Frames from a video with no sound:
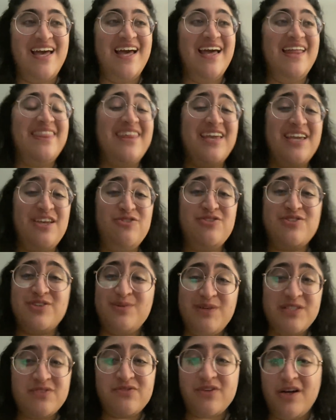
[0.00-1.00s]
Thank you so
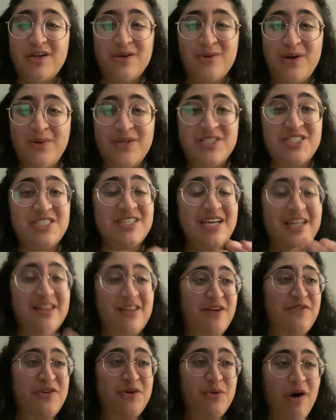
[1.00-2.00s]
much for all your well wishes. I love
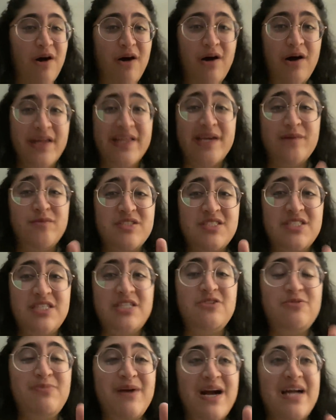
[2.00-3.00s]
you all, and I will see you
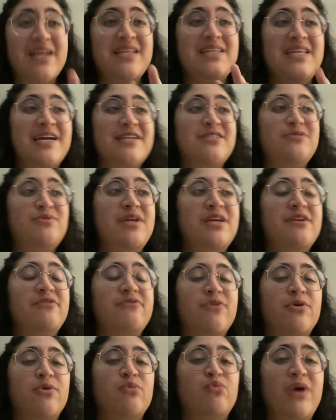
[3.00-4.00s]
back next week
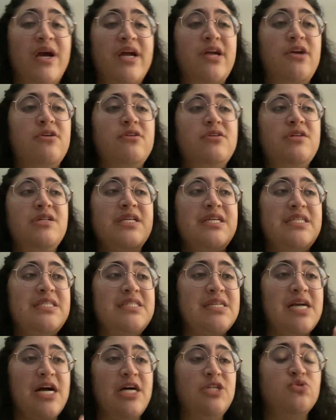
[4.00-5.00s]
for regularly
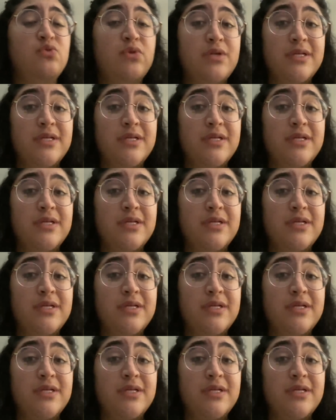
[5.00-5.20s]
scheduled